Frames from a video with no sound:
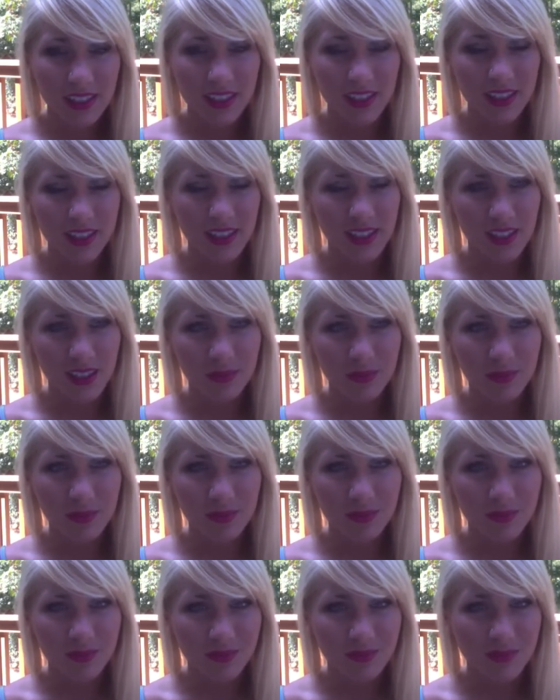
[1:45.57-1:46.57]
to keep
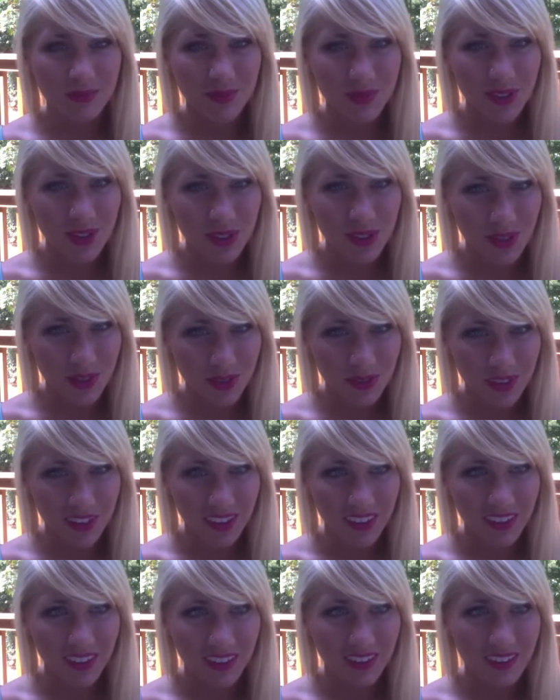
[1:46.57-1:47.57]

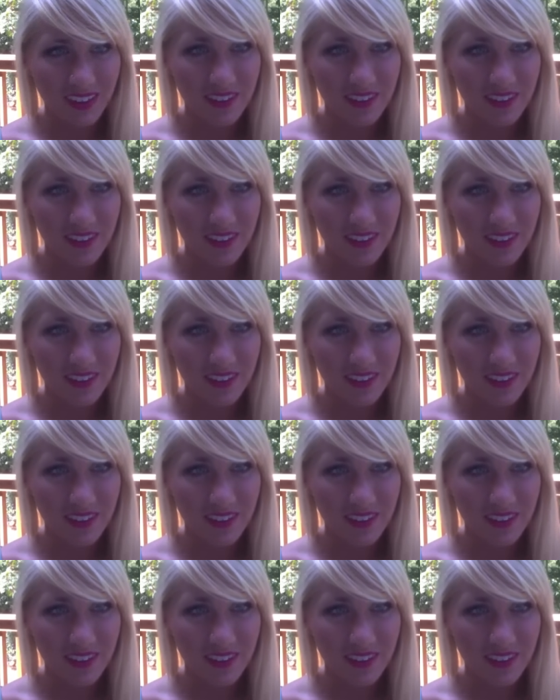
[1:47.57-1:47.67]
doing